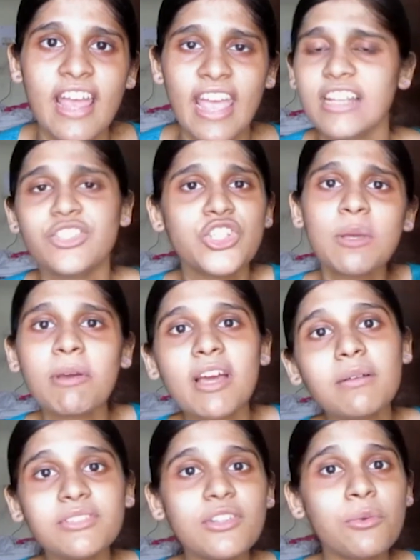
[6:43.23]
And she
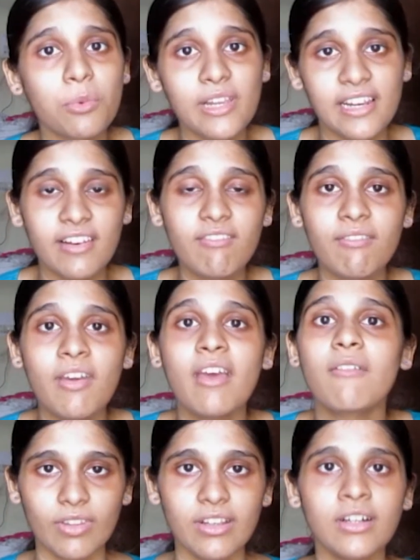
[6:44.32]
becomes the
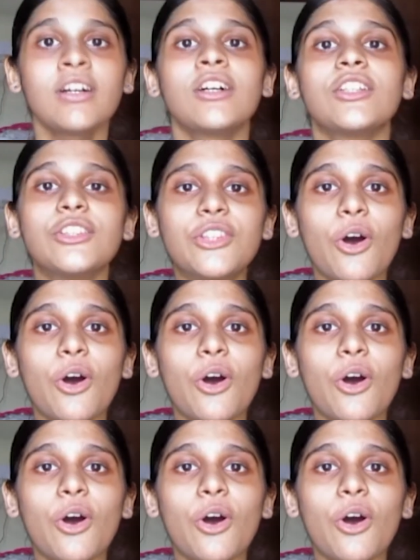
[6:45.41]
villain,